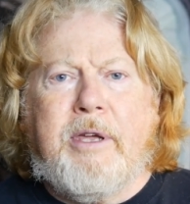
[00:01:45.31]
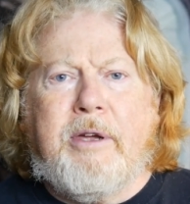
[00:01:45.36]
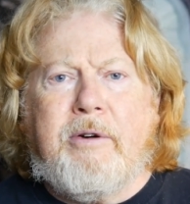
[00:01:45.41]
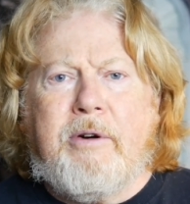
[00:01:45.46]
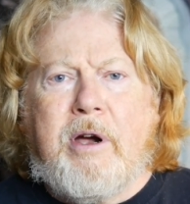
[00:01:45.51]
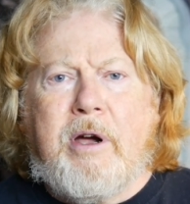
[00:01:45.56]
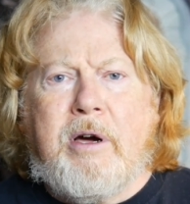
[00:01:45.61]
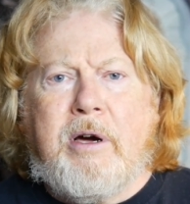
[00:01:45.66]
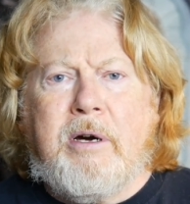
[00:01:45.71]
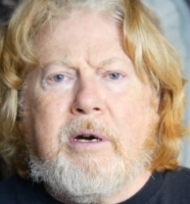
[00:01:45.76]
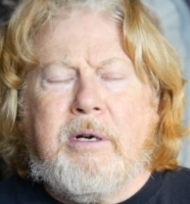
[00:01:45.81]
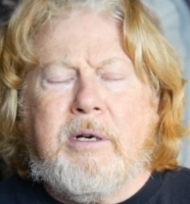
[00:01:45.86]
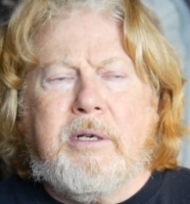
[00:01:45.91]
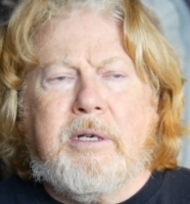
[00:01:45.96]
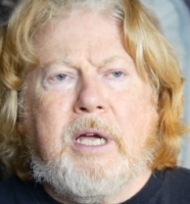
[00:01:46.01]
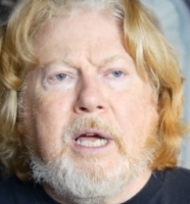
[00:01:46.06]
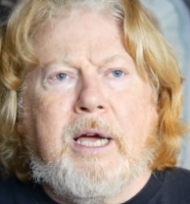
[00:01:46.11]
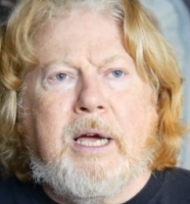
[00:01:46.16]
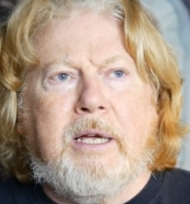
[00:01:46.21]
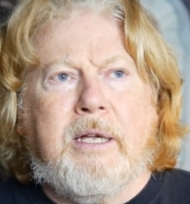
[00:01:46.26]
There
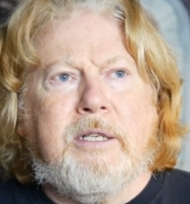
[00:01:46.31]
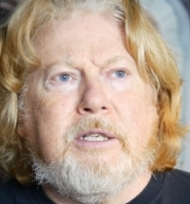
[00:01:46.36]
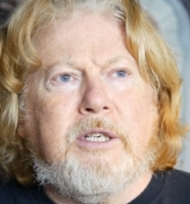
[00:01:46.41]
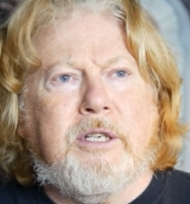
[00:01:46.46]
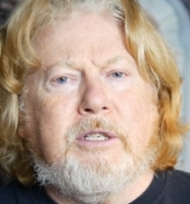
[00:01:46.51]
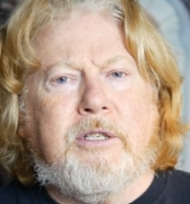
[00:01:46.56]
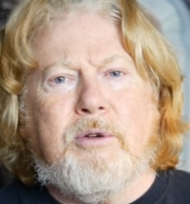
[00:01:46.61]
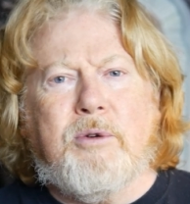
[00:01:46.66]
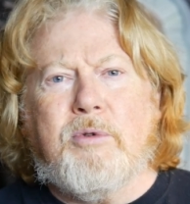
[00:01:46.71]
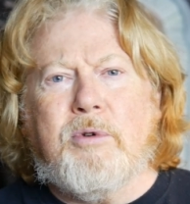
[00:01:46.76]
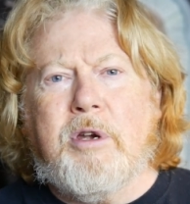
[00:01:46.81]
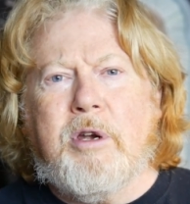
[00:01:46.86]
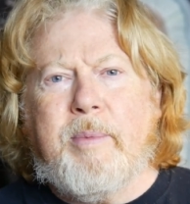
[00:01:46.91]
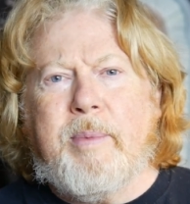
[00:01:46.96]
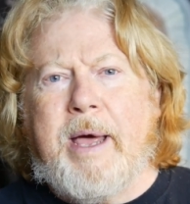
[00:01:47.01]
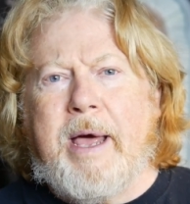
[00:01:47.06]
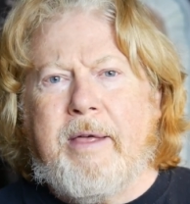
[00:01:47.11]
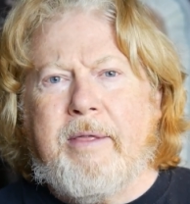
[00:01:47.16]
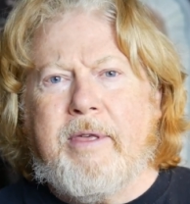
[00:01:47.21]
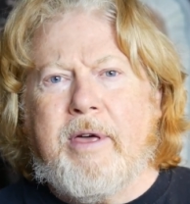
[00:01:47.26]
are, just talking
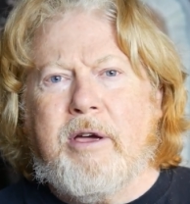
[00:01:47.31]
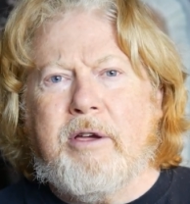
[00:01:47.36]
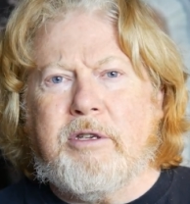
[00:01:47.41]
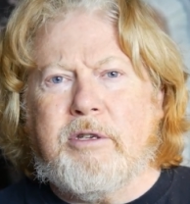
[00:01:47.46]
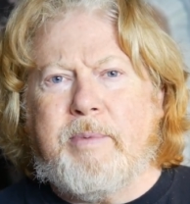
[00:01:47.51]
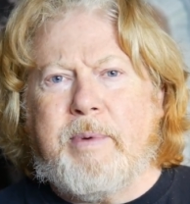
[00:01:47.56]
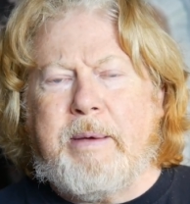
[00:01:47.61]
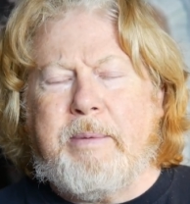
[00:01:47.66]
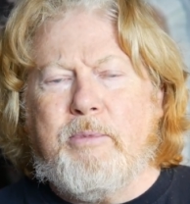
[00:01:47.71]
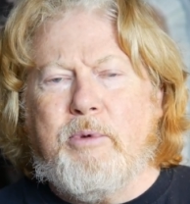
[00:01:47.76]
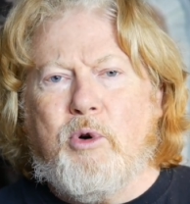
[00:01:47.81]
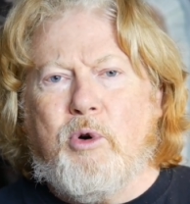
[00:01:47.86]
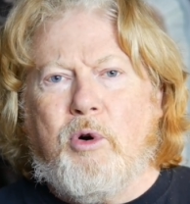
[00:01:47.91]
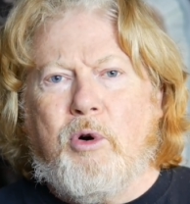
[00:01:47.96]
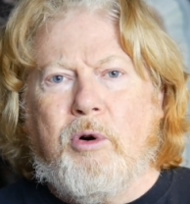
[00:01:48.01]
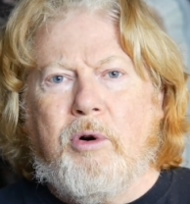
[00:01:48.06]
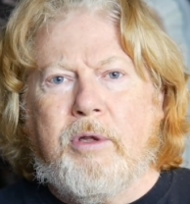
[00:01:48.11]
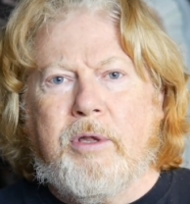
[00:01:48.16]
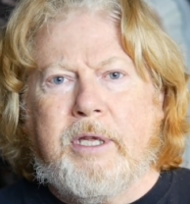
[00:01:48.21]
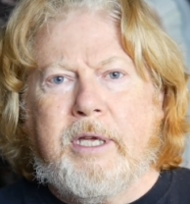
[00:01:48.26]
about those a bit
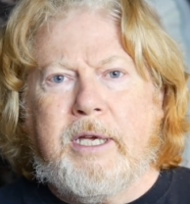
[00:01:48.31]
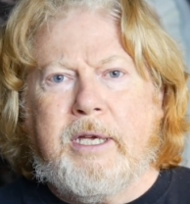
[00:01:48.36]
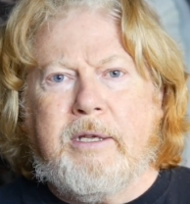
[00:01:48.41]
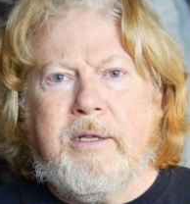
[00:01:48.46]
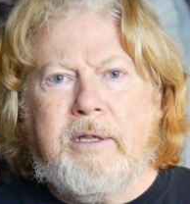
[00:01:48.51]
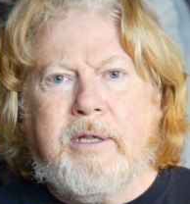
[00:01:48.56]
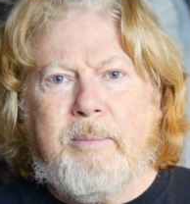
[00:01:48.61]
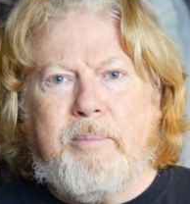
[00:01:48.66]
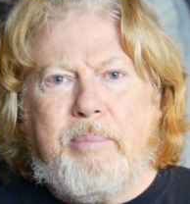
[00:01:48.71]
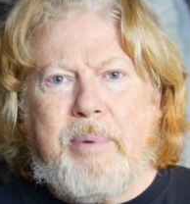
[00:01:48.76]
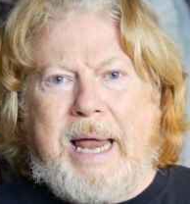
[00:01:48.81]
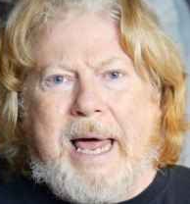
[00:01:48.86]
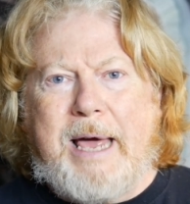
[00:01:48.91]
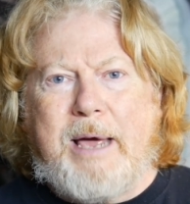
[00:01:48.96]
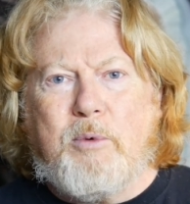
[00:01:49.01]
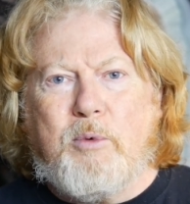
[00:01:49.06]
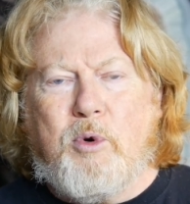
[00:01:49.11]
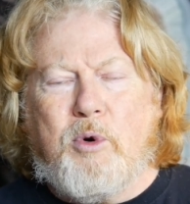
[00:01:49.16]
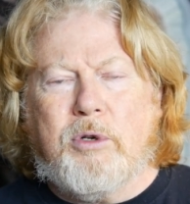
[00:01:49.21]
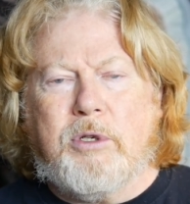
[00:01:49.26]
more, the
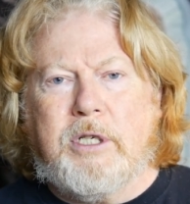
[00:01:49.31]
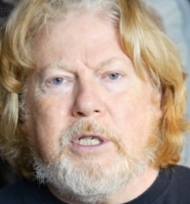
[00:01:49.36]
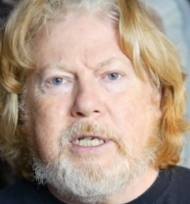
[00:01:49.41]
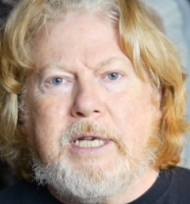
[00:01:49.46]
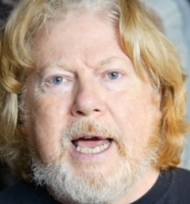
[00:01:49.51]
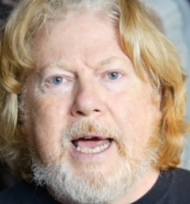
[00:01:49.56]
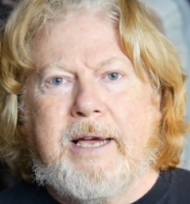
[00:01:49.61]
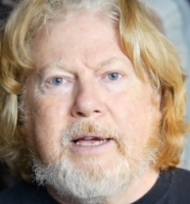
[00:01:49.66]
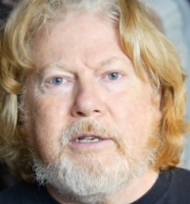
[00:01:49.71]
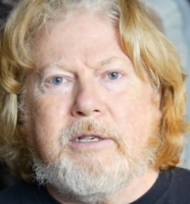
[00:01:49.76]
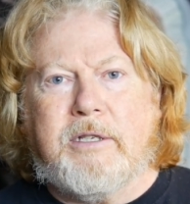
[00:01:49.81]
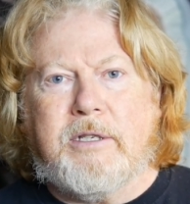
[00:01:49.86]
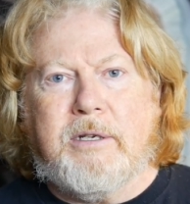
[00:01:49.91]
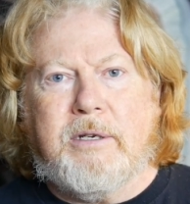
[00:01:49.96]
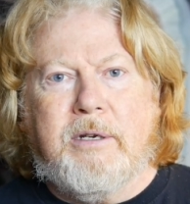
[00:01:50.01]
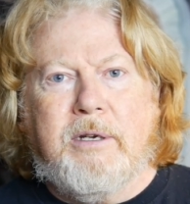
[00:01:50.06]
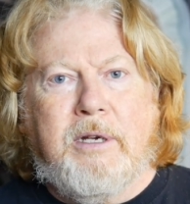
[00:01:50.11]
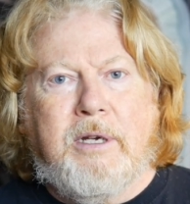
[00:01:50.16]
black water tanks